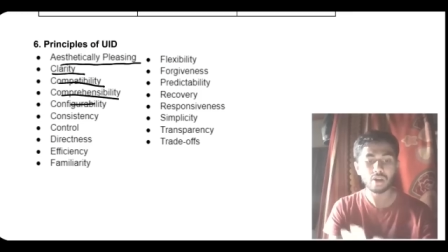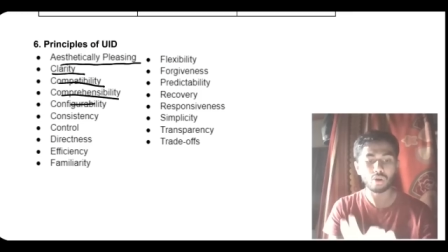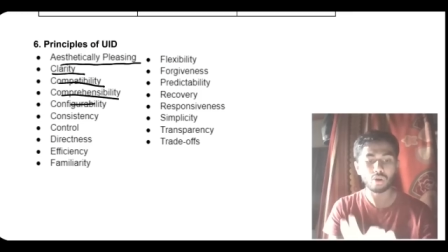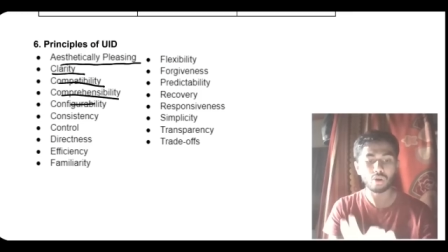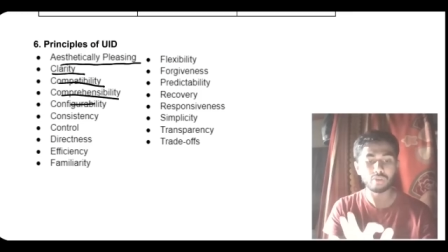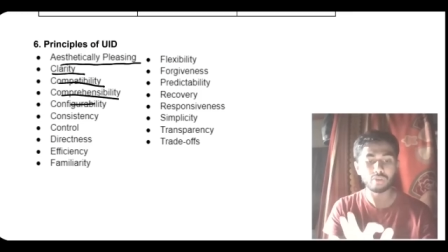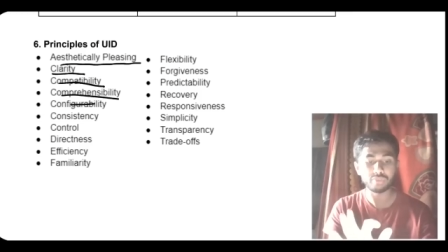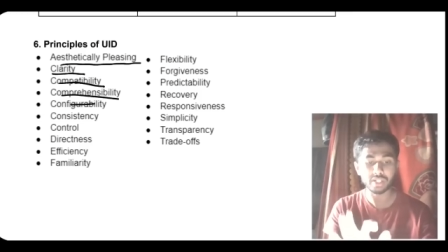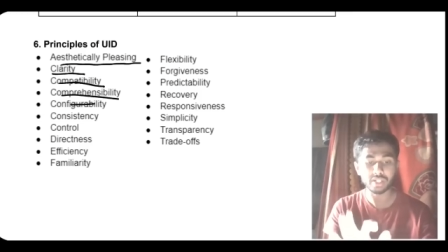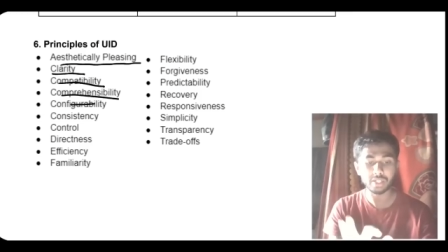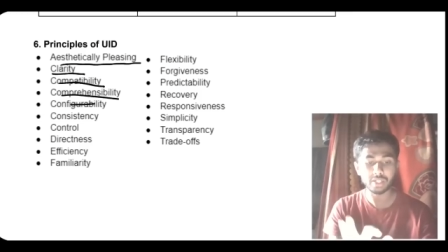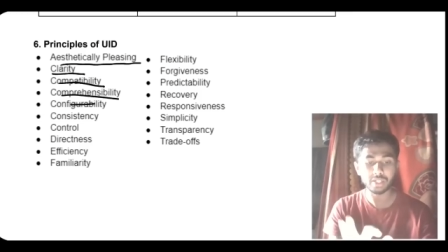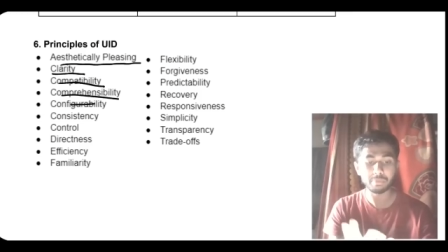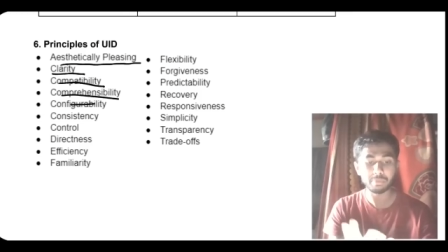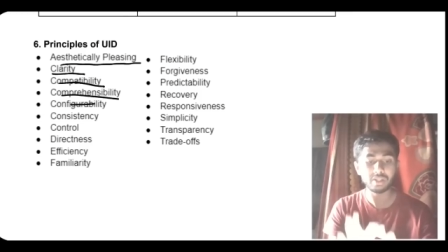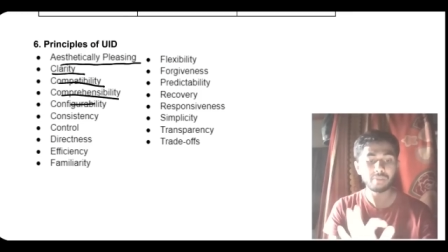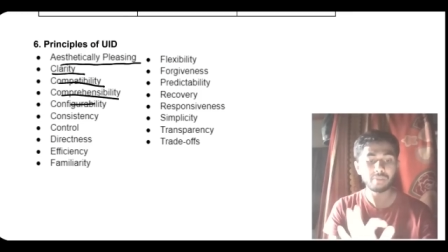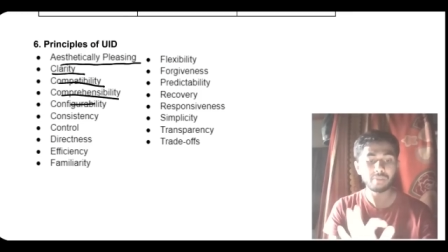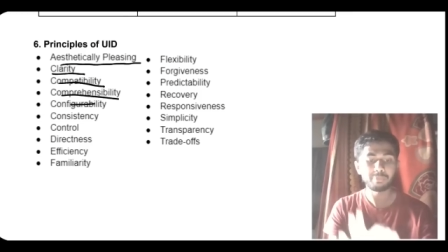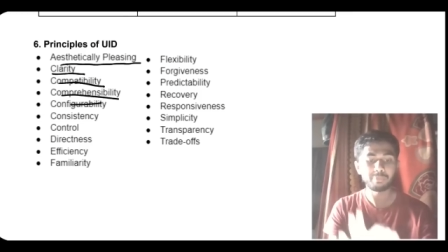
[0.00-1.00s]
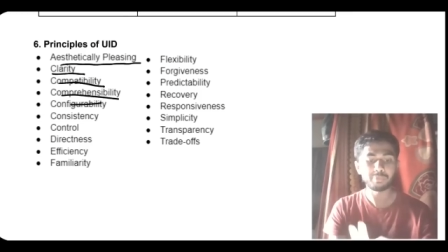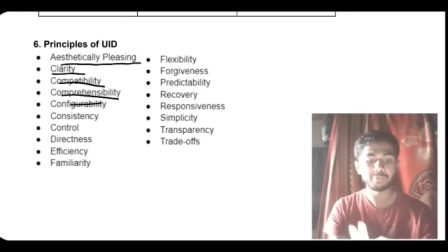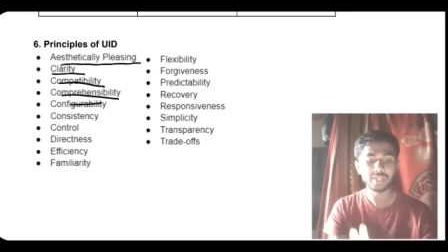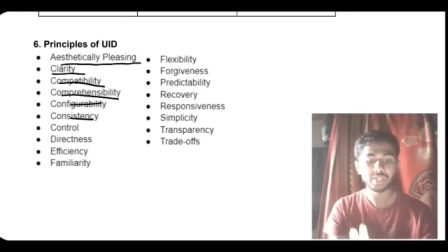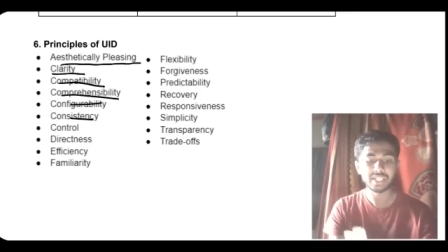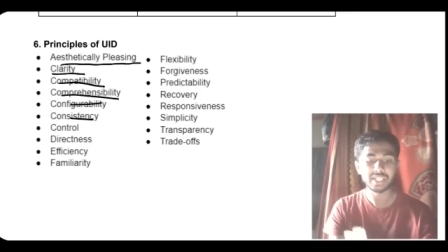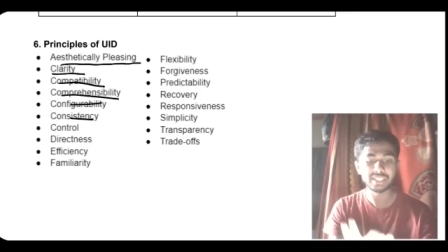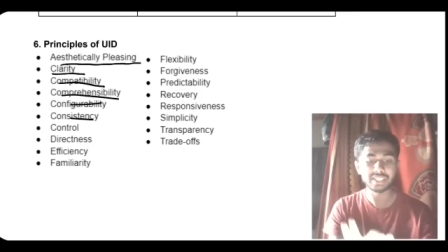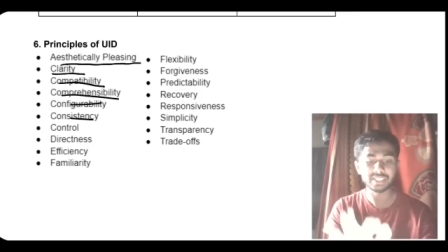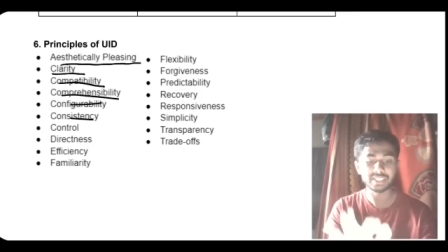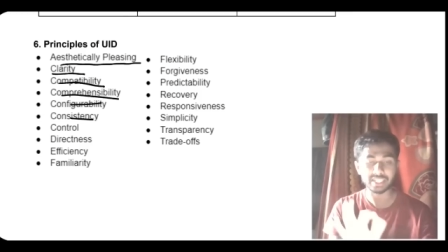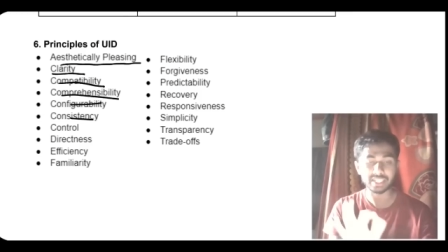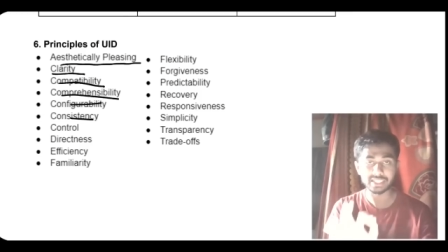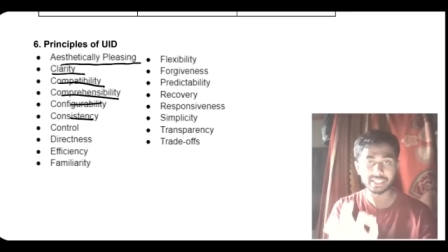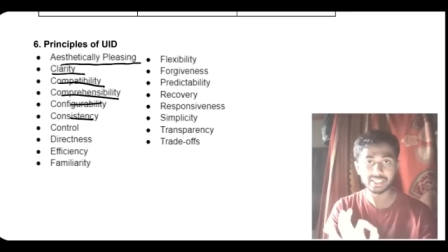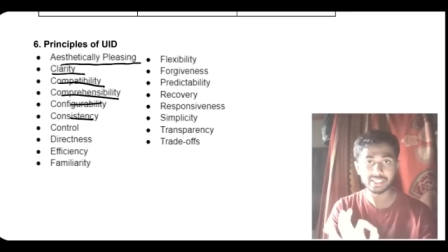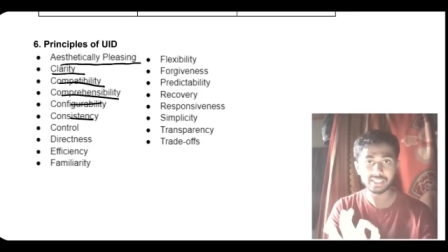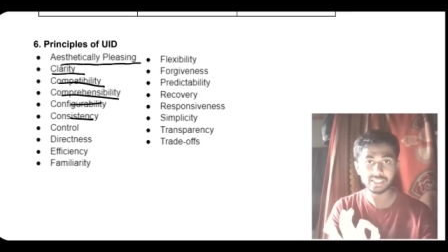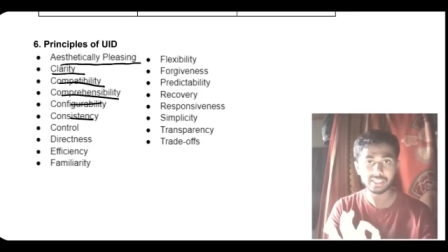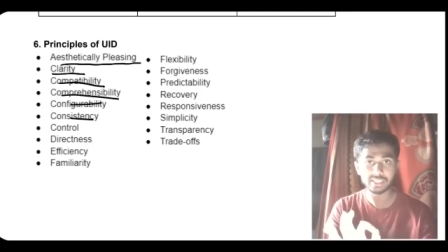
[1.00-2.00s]
configurable it is
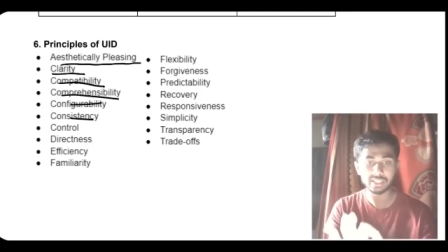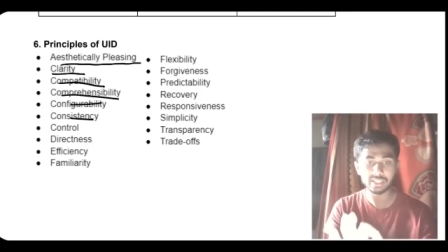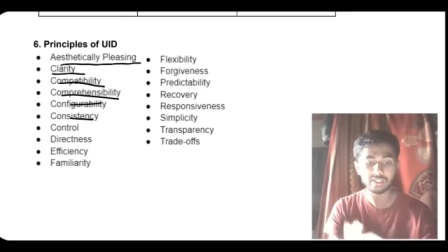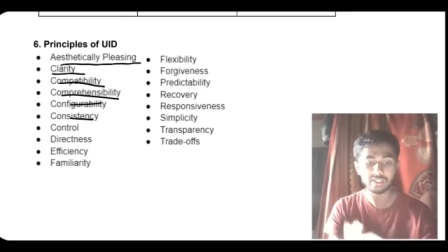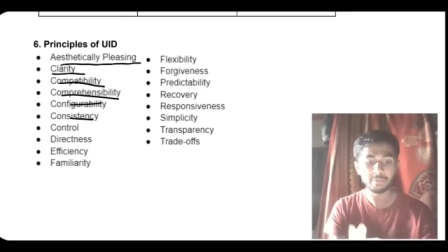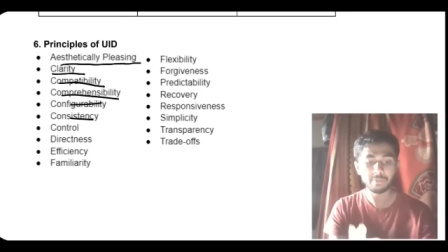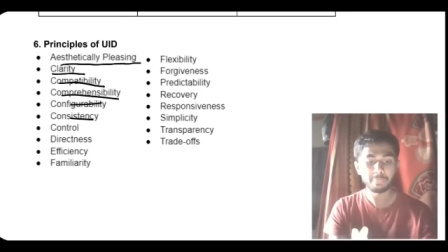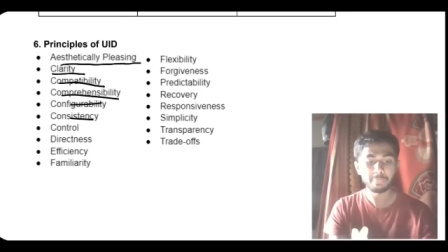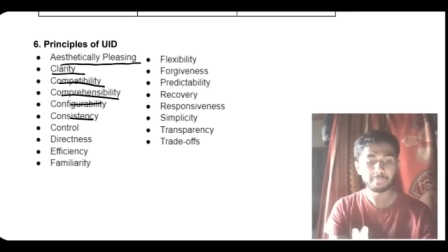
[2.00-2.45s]
consistent